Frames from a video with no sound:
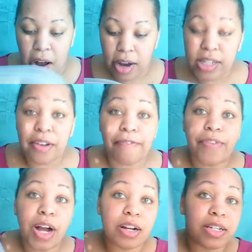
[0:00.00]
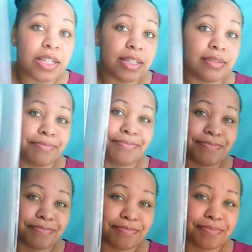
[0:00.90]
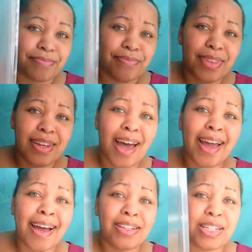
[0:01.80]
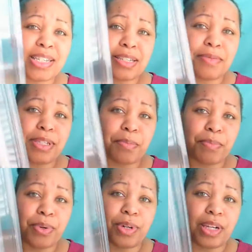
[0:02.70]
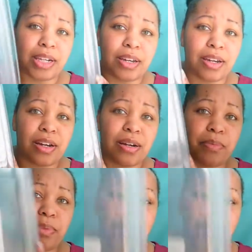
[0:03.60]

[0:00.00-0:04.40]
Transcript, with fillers: Alright, so first I got just some simple clear